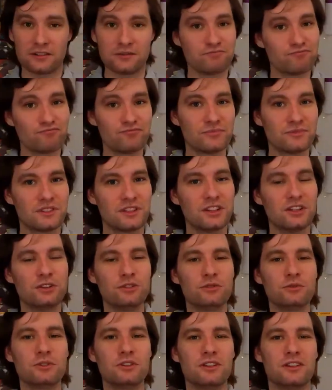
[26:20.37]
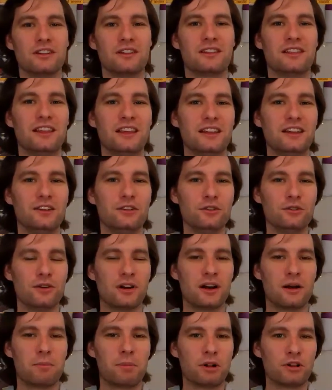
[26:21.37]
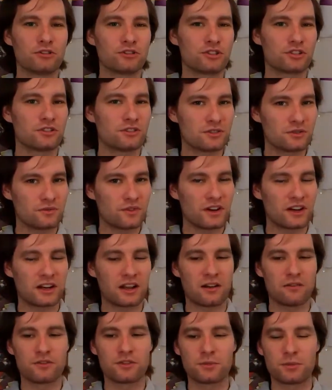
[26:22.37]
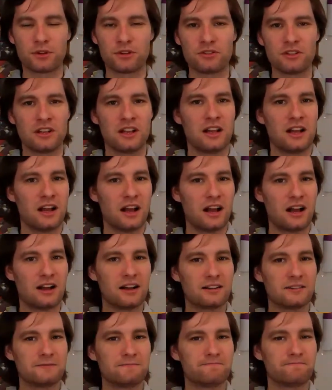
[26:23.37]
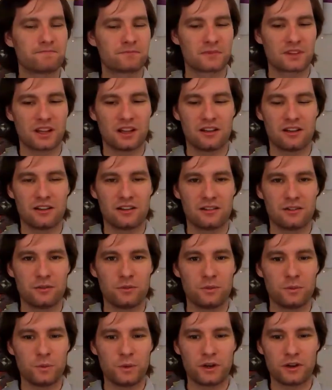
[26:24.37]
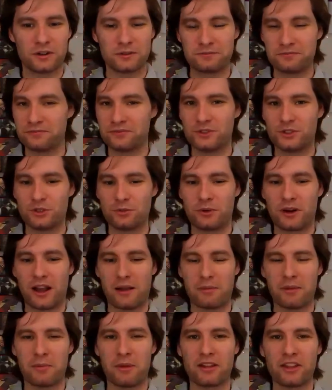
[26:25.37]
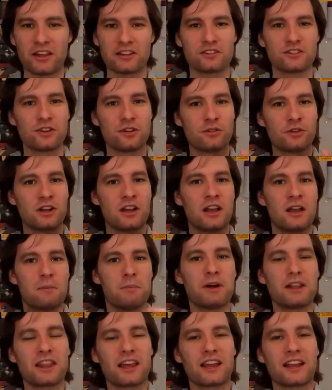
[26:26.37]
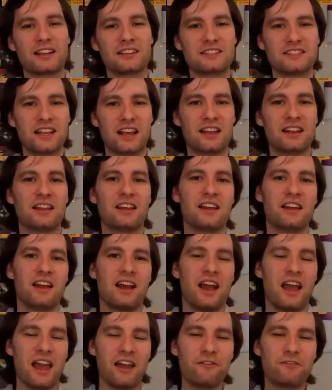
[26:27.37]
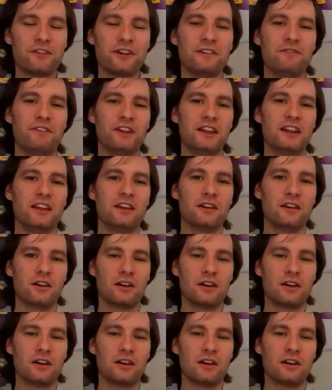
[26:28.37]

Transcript: the new polo shirt's very comfortable. We're super happy about that. So, but like I said, every video,